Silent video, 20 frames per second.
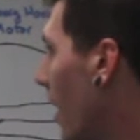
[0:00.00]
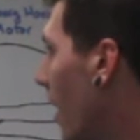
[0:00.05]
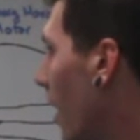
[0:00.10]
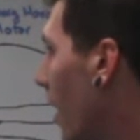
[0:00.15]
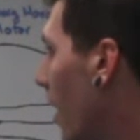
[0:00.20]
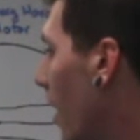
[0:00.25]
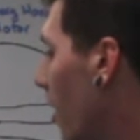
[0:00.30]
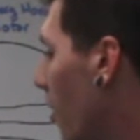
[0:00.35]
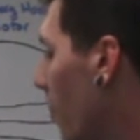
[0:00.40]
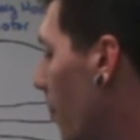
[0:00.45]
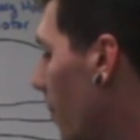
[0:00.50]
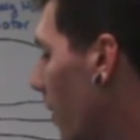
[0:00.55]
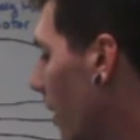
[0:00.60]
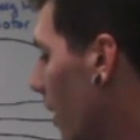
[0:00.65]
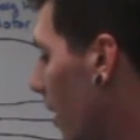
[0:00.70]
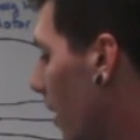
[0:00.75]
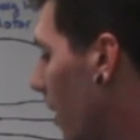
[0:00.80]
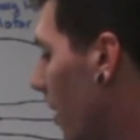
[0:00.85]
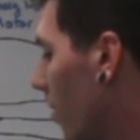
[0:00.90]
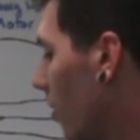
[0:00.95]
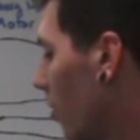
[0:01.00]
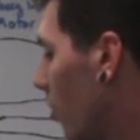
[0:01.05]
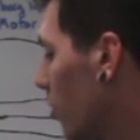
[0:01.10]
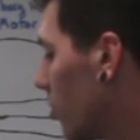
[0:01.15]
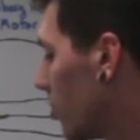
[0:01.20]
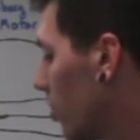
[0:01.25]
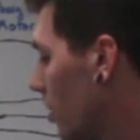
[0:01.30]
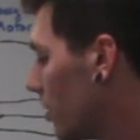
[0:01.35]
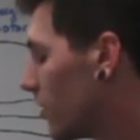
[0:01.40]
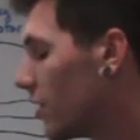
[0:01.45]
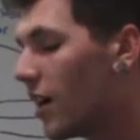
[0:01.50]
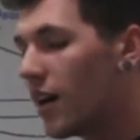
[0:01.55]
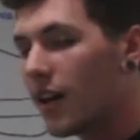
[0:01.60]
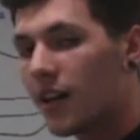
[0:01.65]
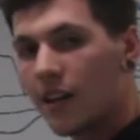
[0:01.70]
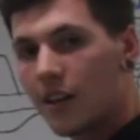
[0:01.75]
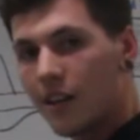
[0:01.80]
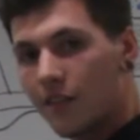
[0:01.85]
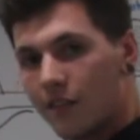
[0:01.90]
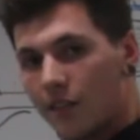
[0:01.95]
and also the
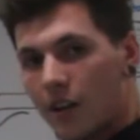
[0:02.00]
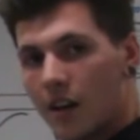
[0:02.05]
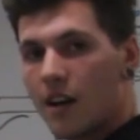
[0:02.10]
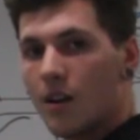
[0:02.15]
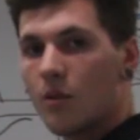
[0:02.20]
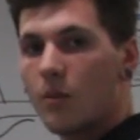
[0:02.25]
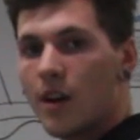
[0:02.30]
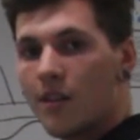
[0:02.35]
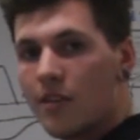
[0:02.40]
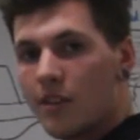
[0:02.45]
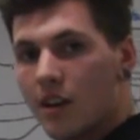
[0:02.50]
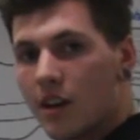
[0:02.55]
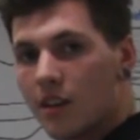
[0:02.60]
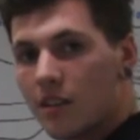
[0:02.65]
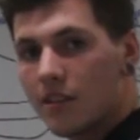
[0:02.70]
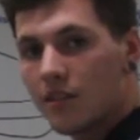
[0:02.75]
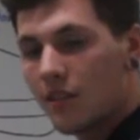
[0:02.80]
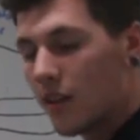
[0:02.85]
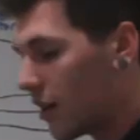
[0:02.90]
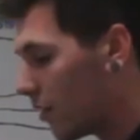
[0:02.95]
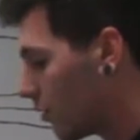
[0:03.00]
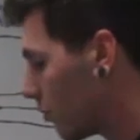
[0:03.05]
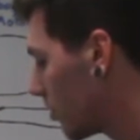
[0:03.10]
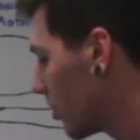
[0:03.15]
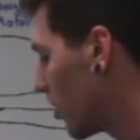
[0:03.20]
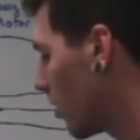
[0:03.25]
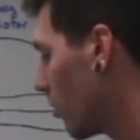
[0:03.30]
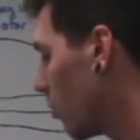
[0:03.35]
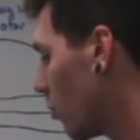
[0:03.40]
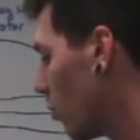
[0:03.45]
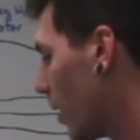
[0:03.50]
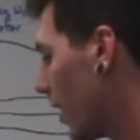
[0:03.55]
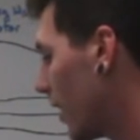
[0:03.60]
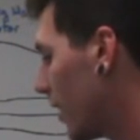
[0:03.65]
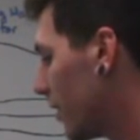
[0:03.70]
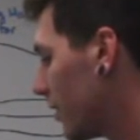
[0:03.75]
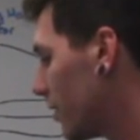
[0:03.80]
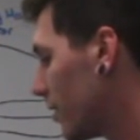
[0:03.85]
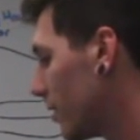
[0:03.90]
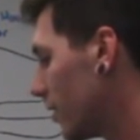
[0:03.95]
target
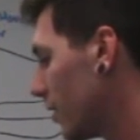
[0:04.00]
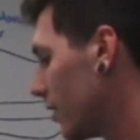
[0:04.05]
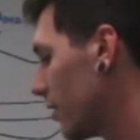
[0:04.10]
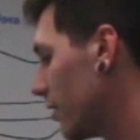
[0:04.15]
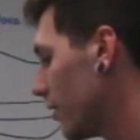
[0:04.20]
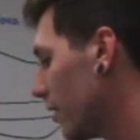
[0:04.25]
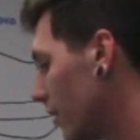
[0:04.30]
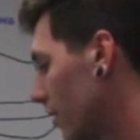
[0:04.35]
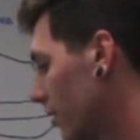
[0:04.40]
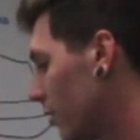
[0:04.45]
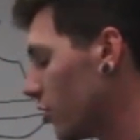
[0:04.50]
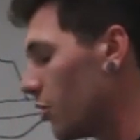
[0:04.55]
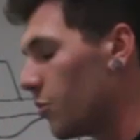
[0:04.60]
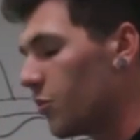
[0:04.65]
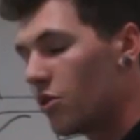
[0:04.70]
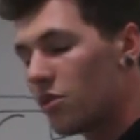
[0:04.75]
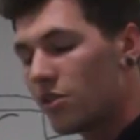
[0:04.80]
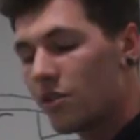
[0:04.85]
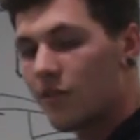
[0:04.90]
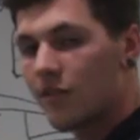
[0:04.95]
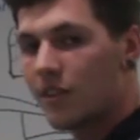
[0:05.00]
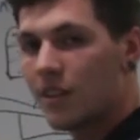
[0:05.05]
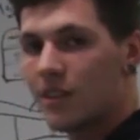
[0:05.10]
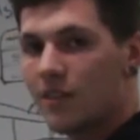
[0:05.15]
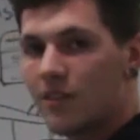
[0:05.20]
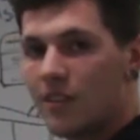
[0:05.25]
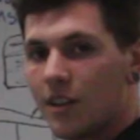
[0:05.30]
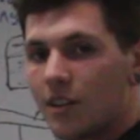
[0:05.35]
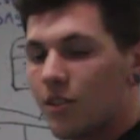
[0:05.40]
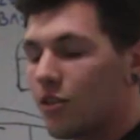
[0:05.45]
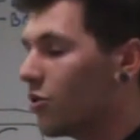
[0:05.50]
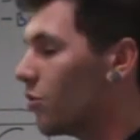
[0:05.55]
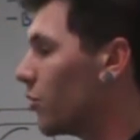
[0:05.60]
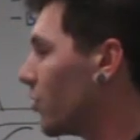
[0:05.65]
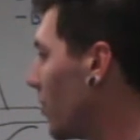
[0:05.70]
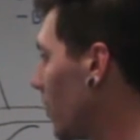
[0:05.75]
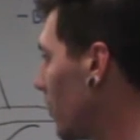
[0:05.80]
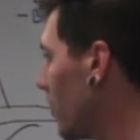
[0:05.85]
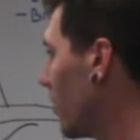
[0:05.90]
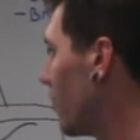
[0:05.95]
weight distribution for this vehicle
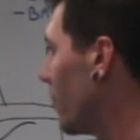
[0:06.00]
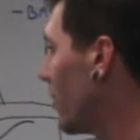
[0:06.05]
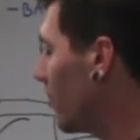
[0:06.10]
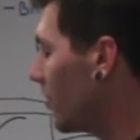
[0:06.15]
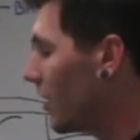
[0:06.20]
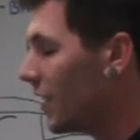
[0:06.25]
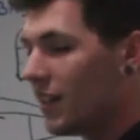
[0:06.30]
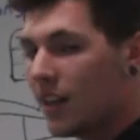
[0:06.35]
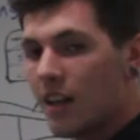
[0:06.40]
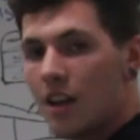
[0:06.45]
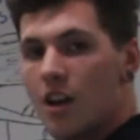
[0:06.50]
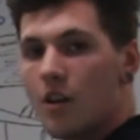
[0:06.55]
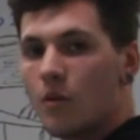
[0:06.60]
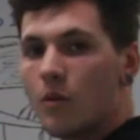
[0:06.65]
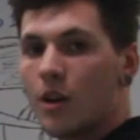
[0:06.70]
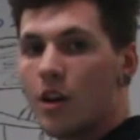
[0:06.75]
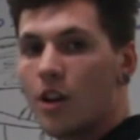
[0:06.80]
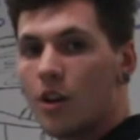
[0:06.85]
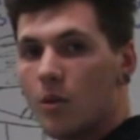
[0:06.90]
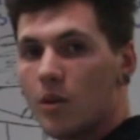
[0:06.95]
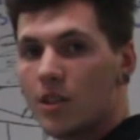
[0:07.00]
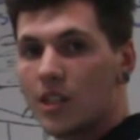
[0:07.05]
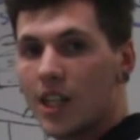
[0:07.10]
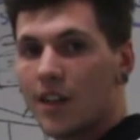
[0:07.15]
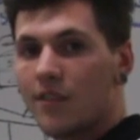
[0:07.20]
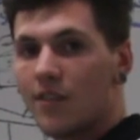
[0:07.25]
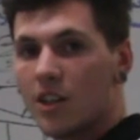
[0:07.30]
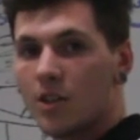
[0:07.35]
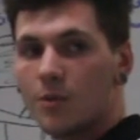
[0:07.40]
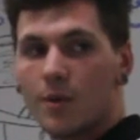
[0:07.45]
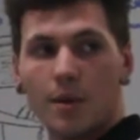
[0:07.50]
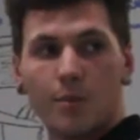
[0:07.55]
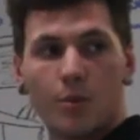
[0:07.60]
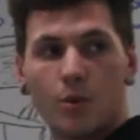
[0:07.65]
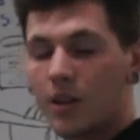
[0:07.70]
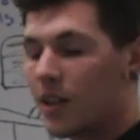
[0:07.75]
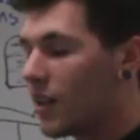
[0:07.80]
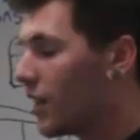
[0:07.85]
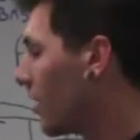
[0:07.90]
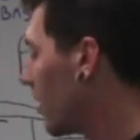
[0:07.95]
was 50-50. We're going to achieve this by
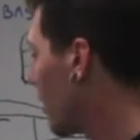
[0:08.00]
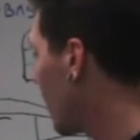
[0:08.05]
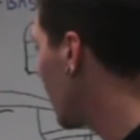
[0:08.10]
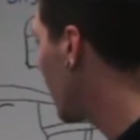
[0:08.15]
putting